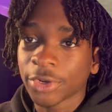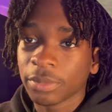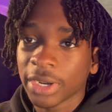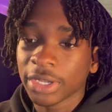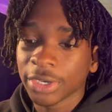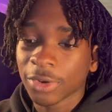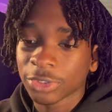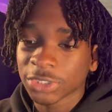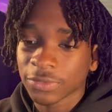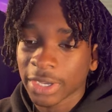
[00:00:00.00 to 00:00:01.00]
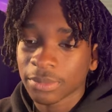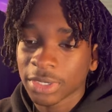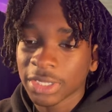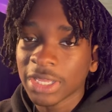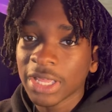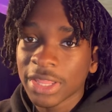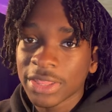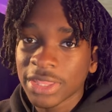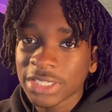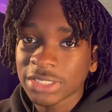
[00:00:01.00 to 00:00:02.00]
your branding here, which is fine, but
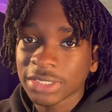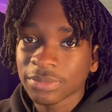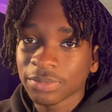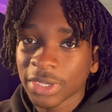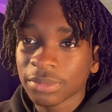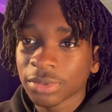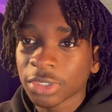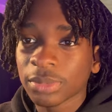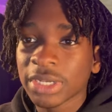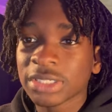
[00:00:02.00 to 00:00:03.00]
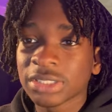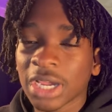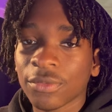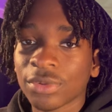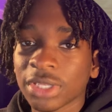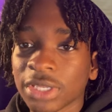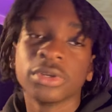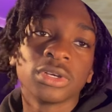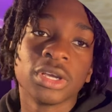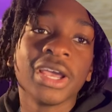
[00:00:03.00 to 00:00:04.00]
this big blurb is not really,
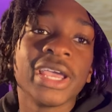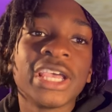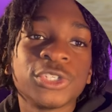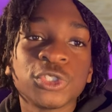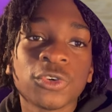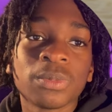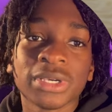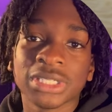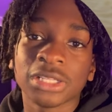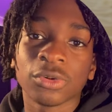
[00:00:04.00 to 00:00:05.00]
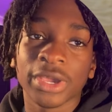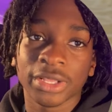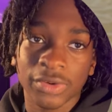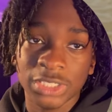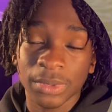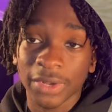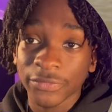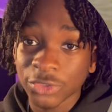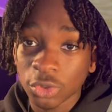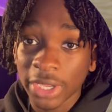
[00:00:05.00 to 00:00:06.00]
is useful, but it's not located in the right spot.
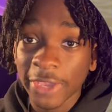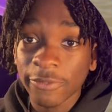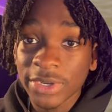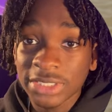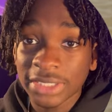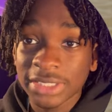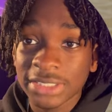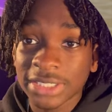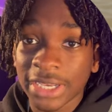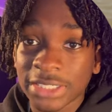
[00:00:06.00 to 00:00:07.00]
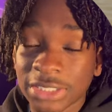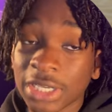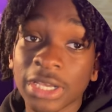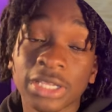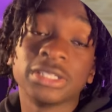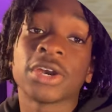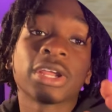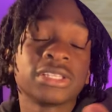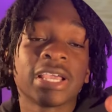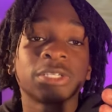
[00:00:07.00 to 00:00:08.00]
So like information like this that is
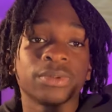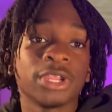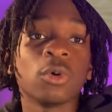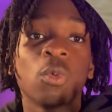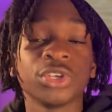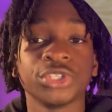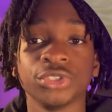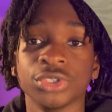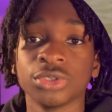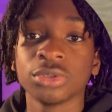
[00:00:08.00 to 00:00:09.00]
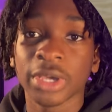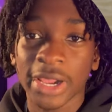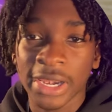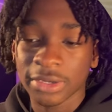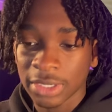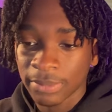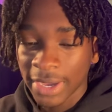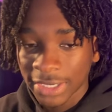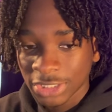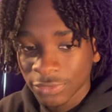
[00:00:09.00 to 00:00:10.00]
directly explaining what you do, and it might
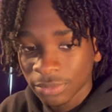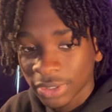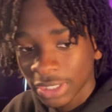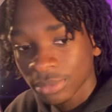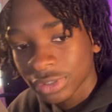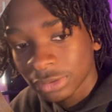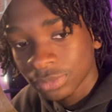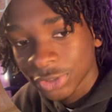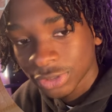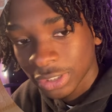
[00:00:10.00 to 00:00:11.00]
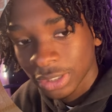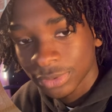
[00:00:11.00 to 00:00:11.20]
actually even be an image. Let me make sure it's not an